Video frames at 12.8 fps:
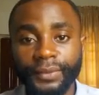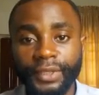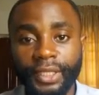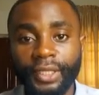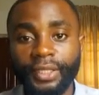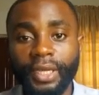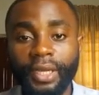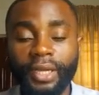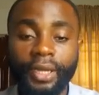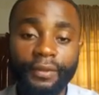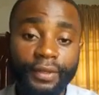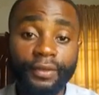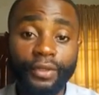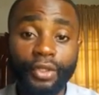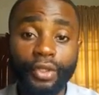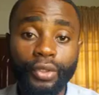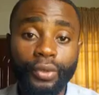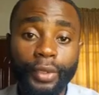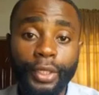and I've given
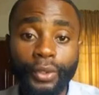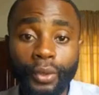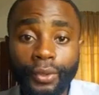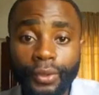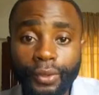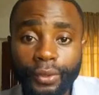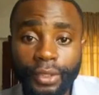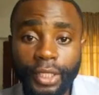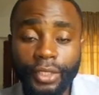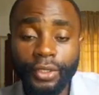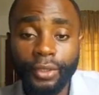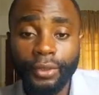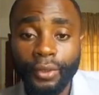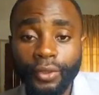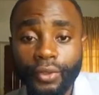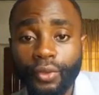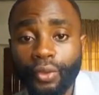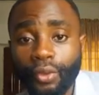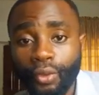you a note, send your note
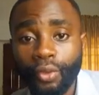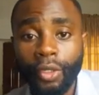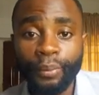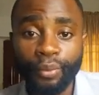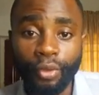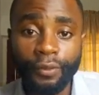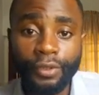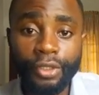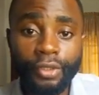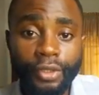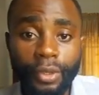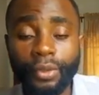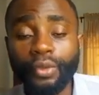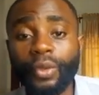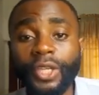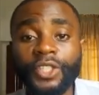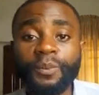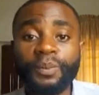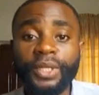to you on provisions. I want to
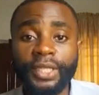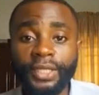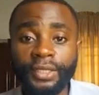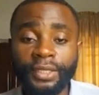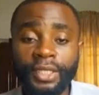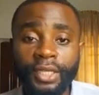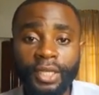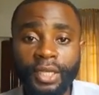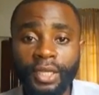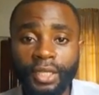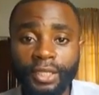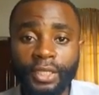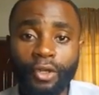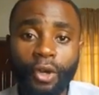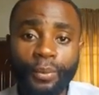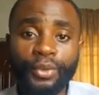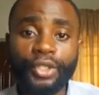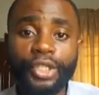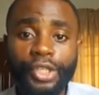explain the
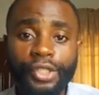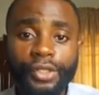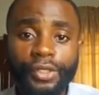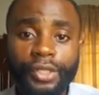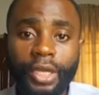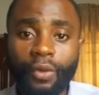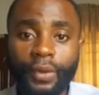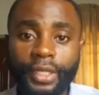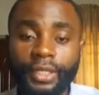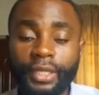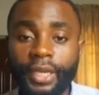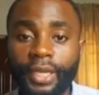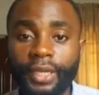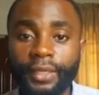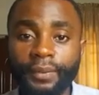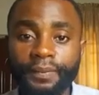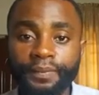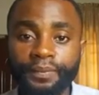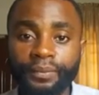computations that were there
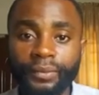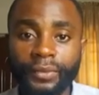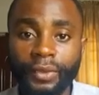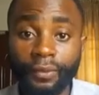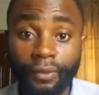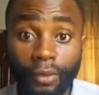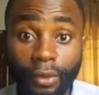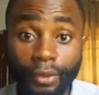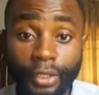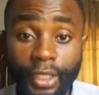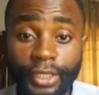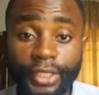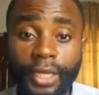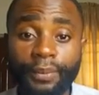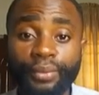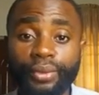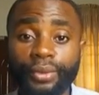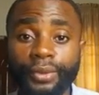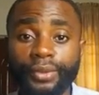on the
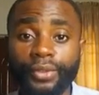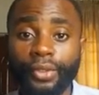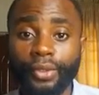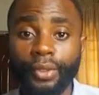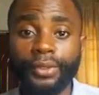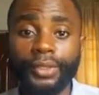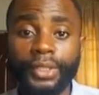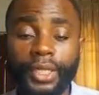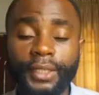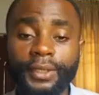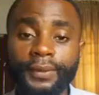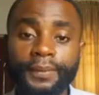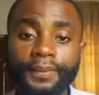example so you understand it.